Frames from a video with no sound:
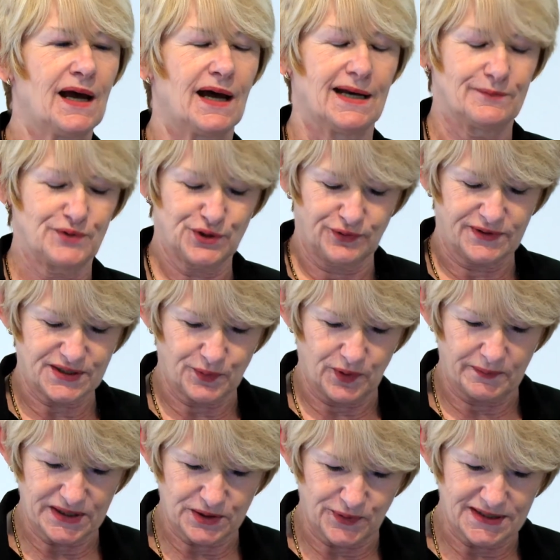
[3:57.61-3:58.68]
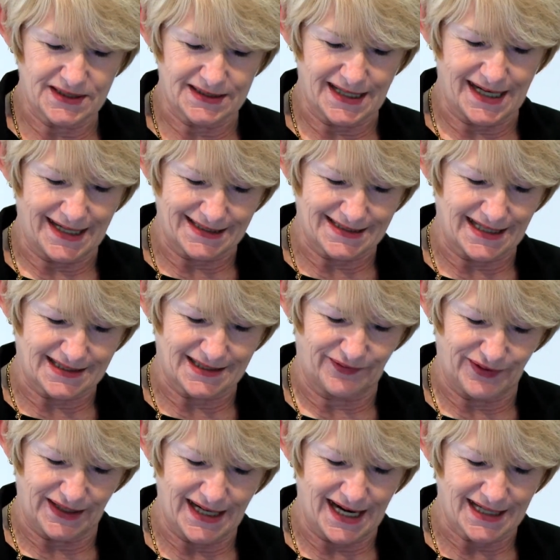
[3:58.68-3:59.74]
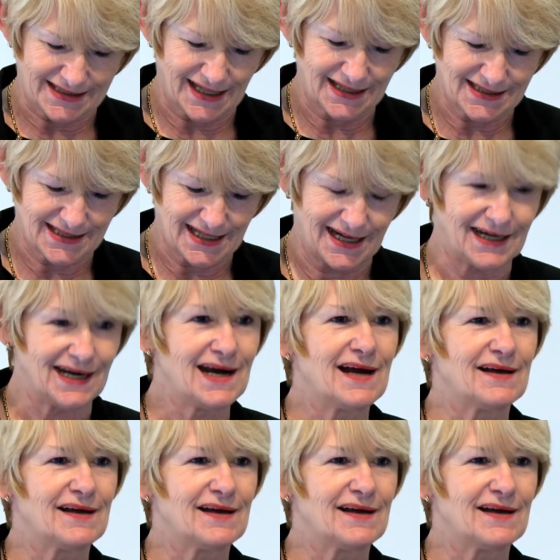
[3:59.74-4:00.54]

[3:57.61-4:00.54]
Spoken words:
And I'm sure this will be treated excessively, as I say,